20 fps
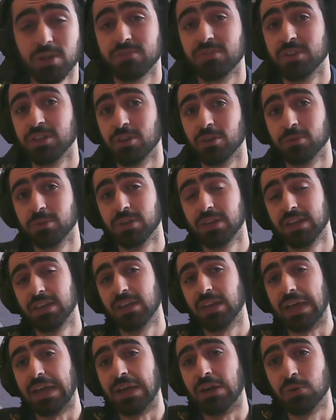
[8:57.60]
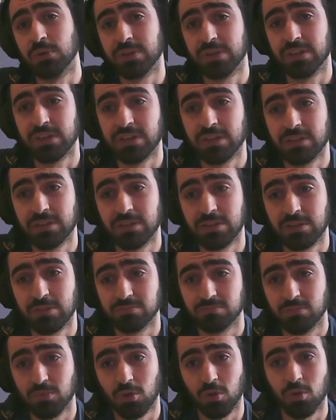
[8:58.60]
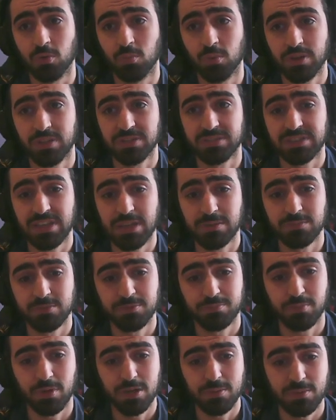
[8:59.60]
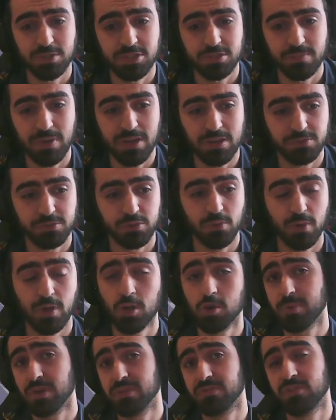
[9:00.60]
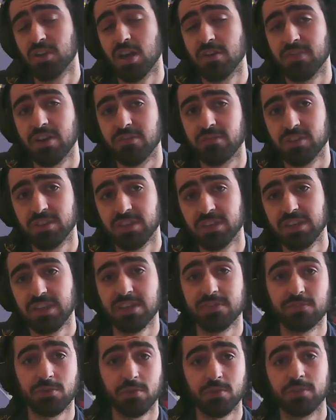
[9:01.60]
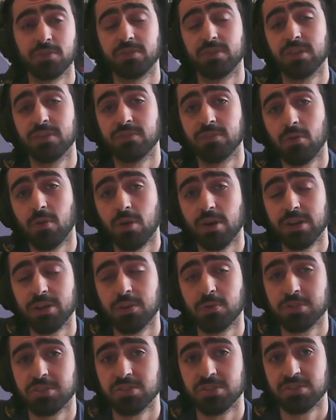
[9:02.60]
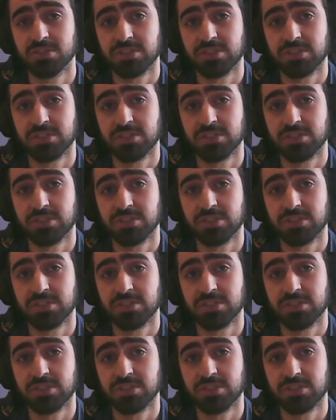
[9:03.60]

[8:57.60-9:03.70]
video on what this game's pretty much about. So I hope I've covered everything. If there are any questions